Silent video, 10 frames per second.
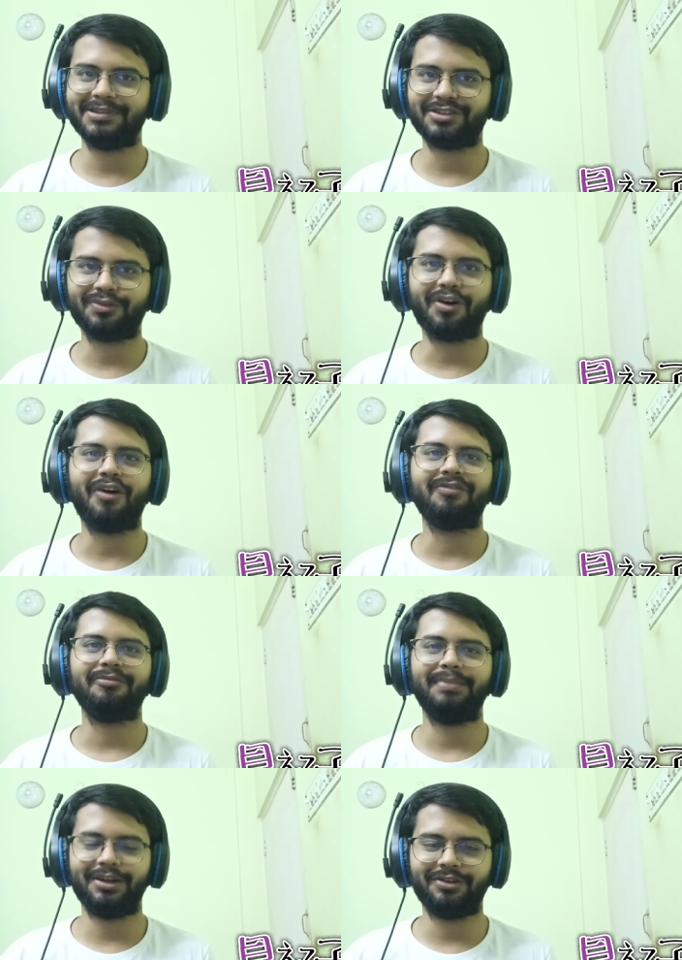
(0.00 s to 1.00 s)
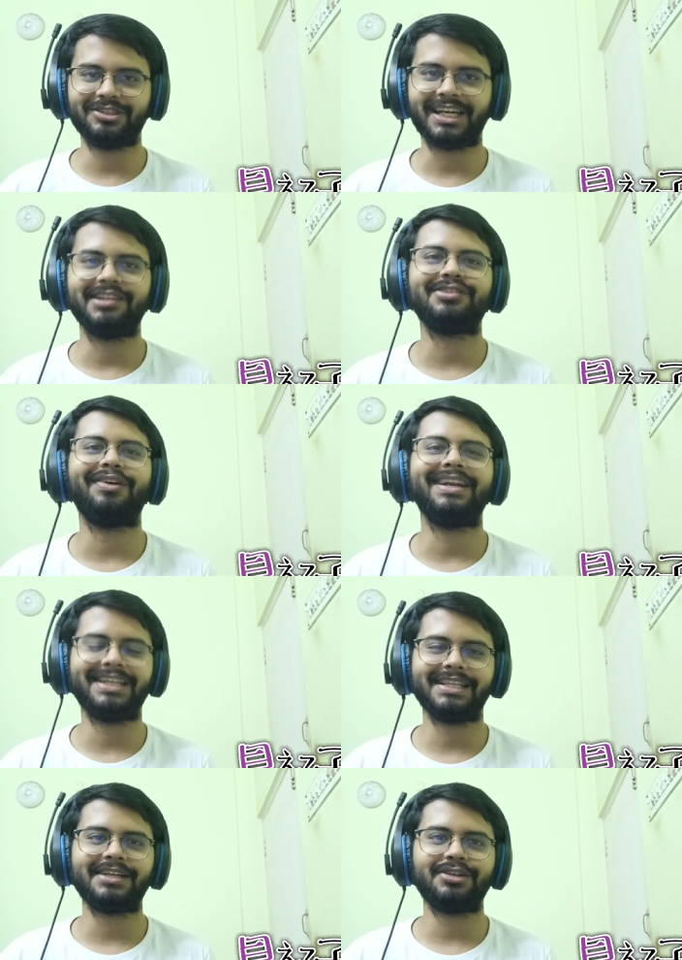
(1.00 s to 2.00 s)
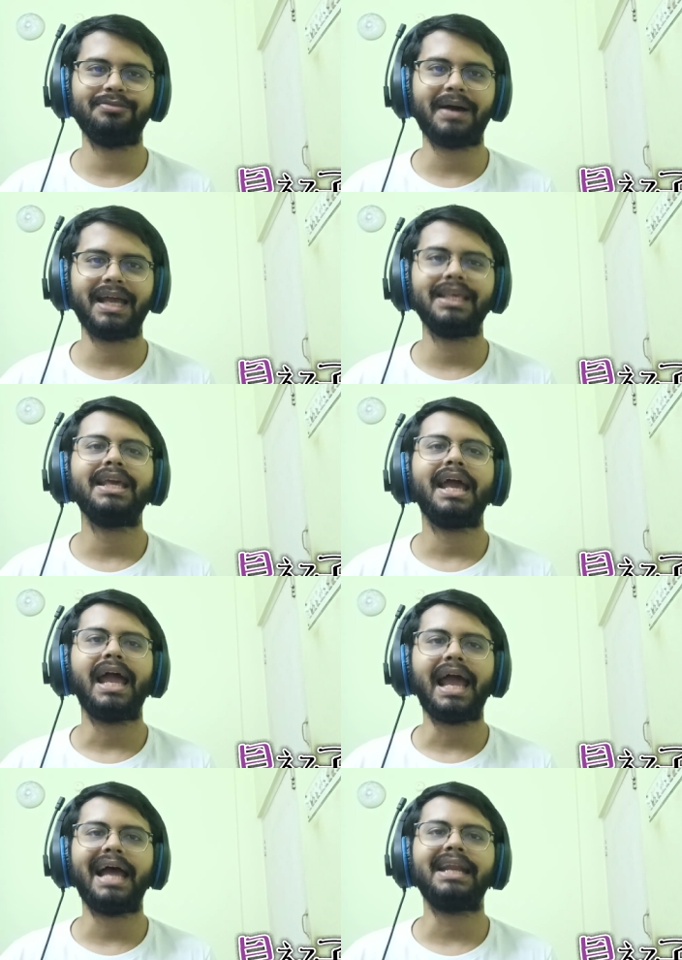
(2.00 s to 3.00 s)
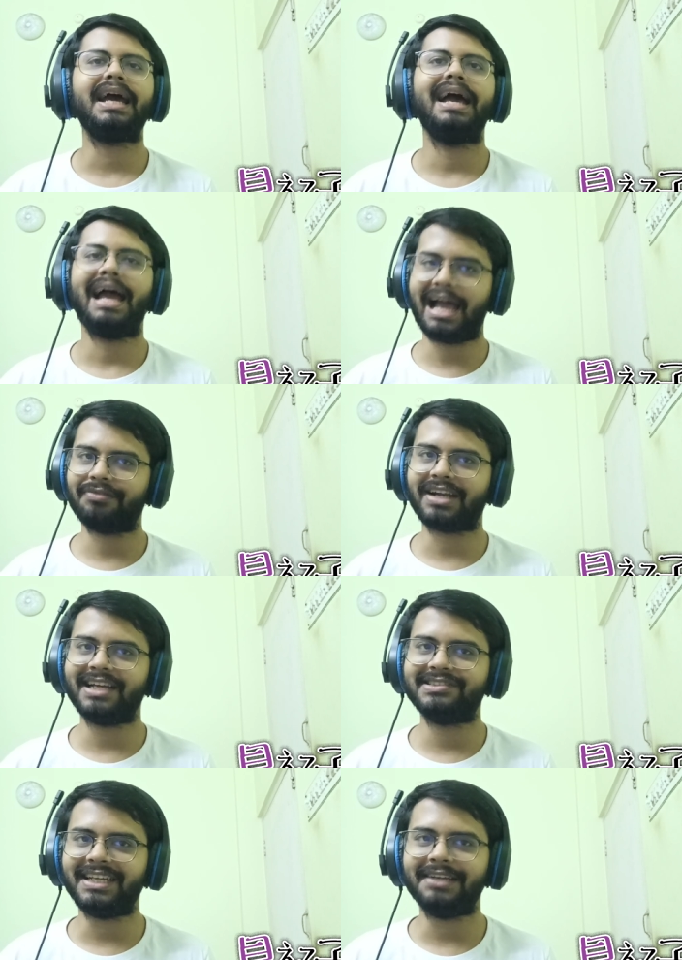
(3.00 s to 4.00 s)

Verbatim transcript: episode of Mieruko-chan. So until then, goodbye and have a nice